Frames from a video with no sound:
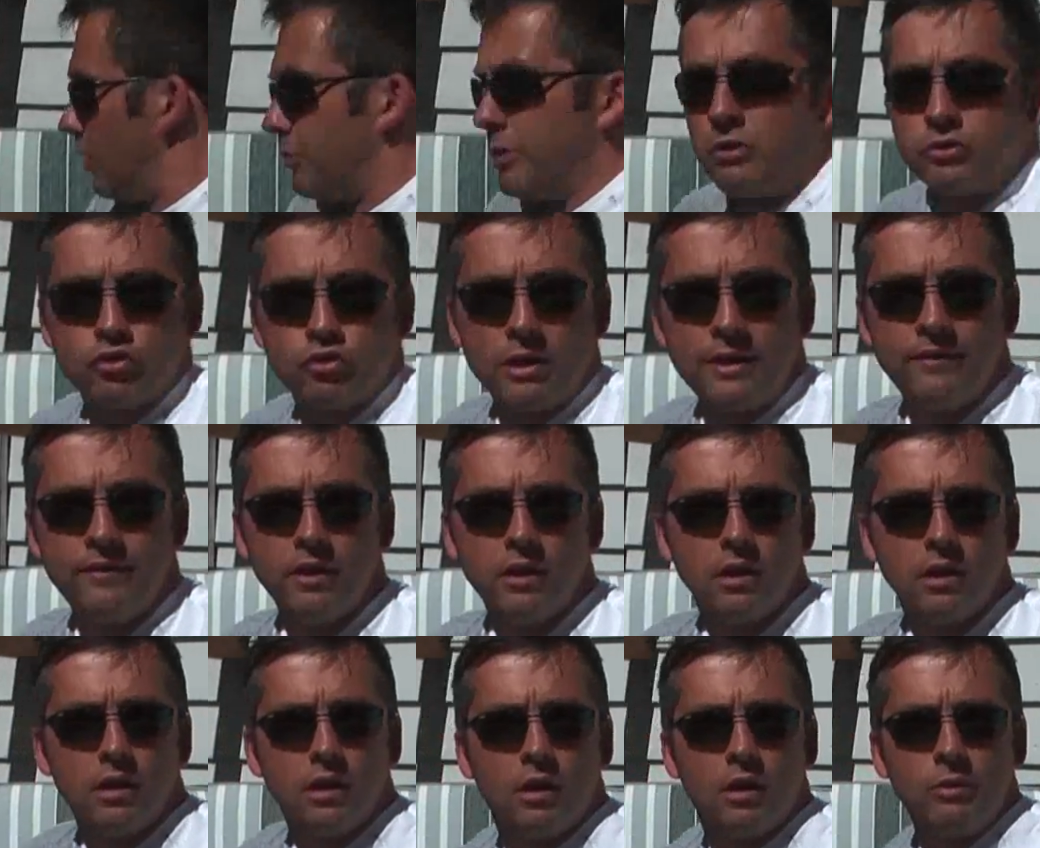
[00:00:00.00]
we on,
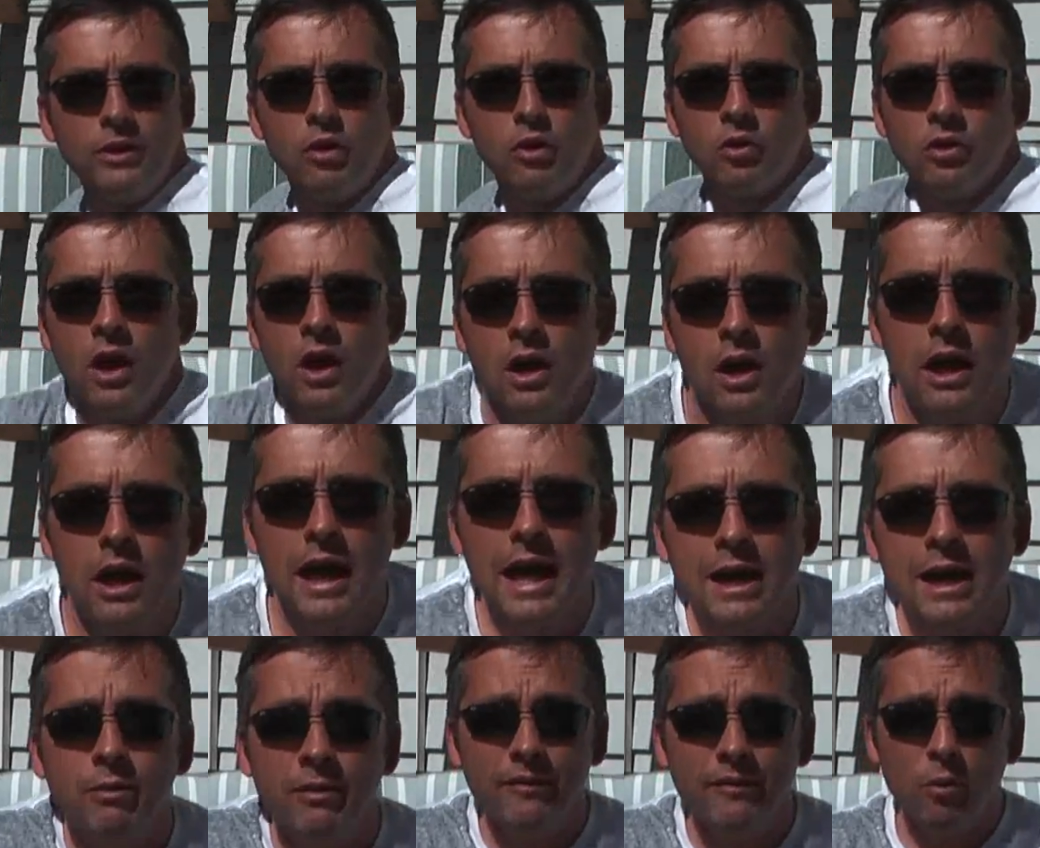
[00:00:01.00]
Trev? Are we on?
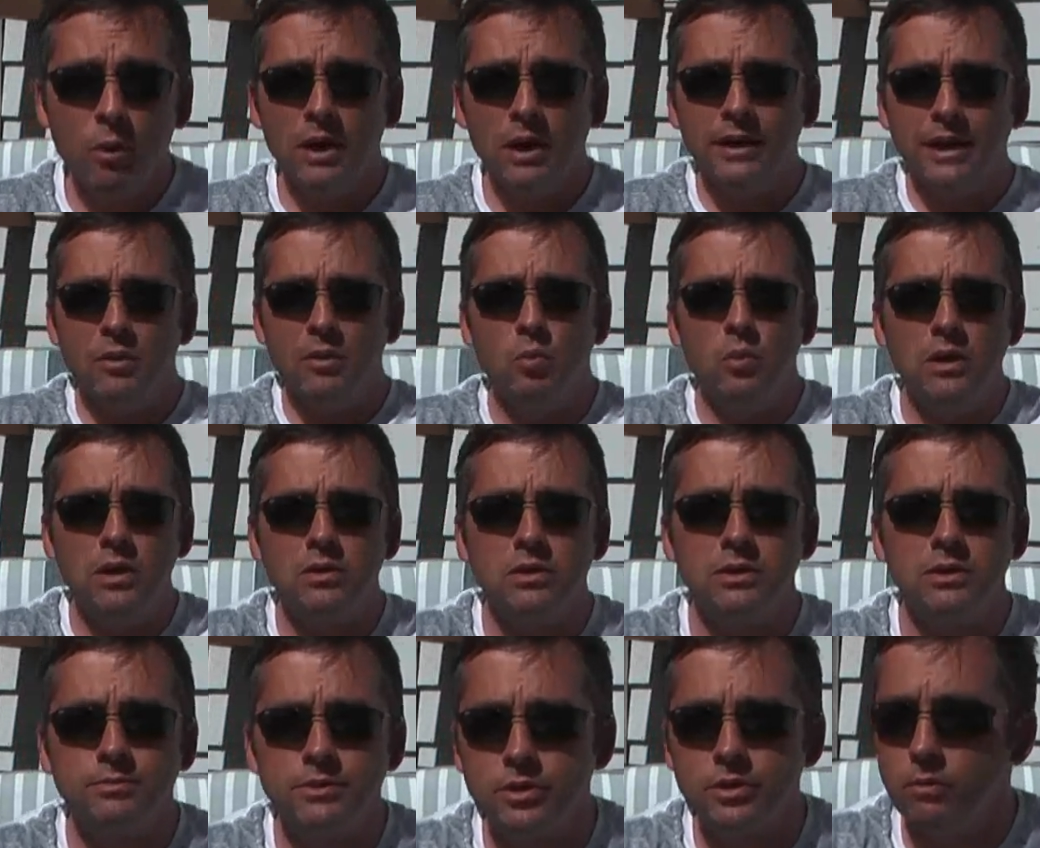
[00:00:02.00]
Hello everyone, and
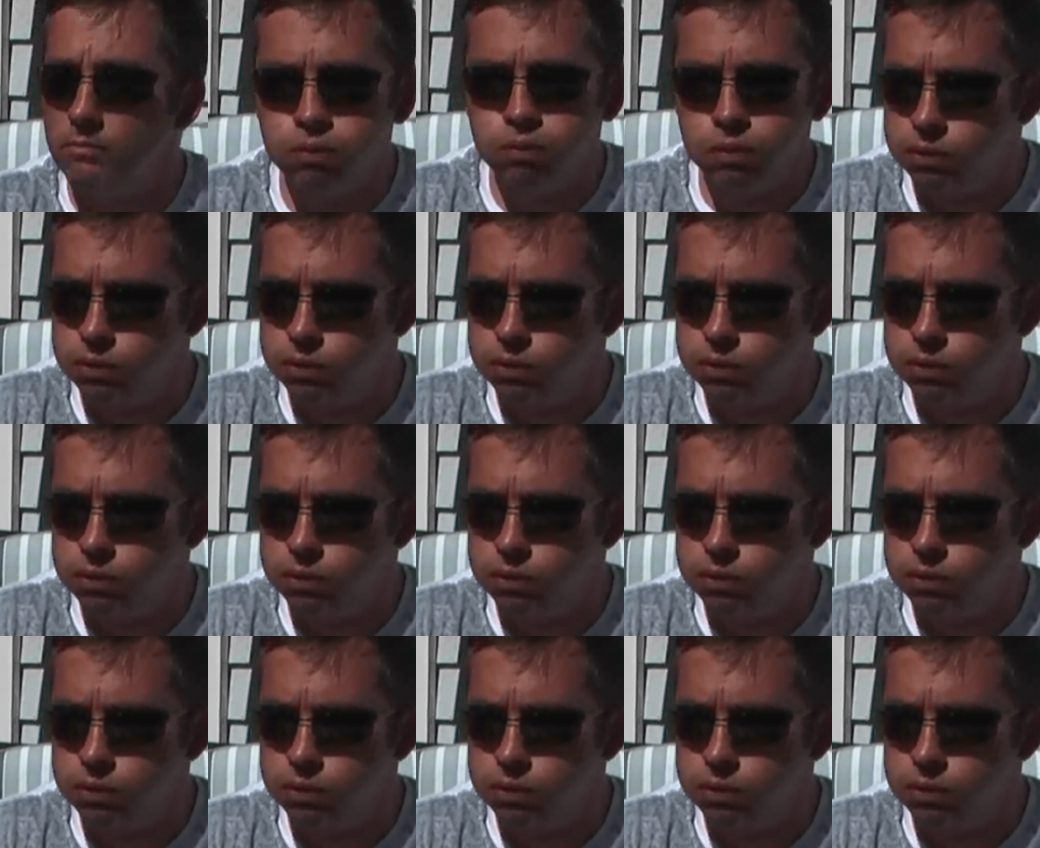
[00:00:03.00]
welcome to